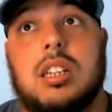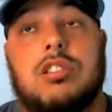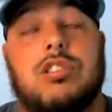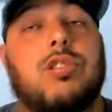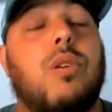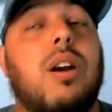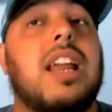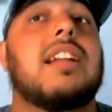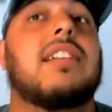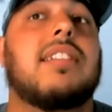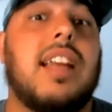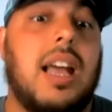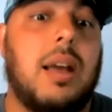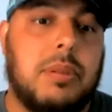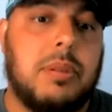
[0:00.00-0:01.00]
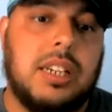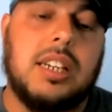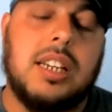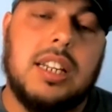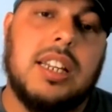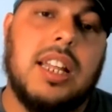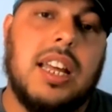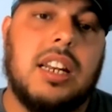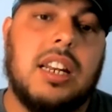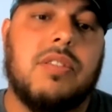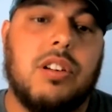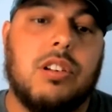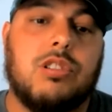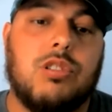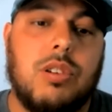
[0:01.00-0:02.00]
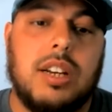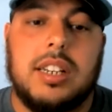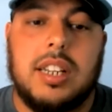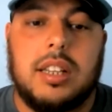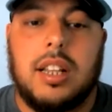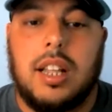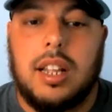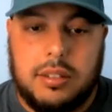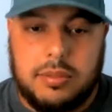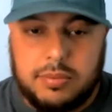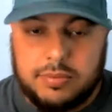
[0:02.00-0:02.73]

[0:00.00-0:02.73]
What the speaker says: trades happening in the NFL trade deadline.